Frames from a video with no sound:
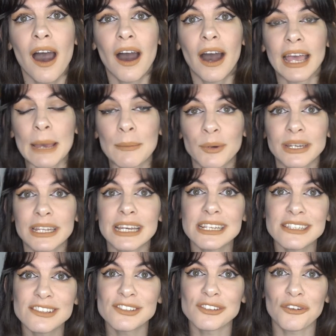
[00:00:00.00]
I am on
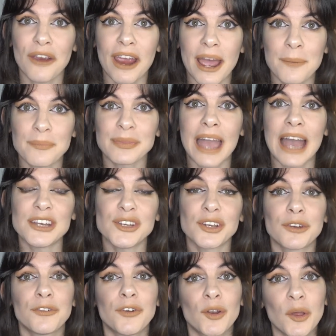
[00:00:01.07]
Instagram, and you
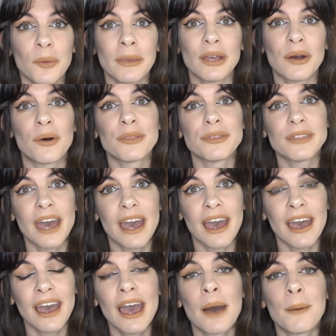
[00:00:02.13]
could follow me on
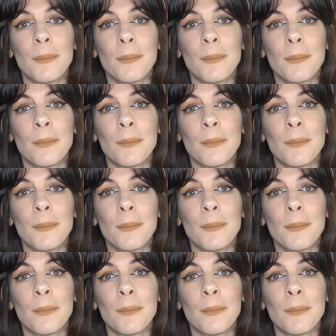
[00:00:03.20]
there.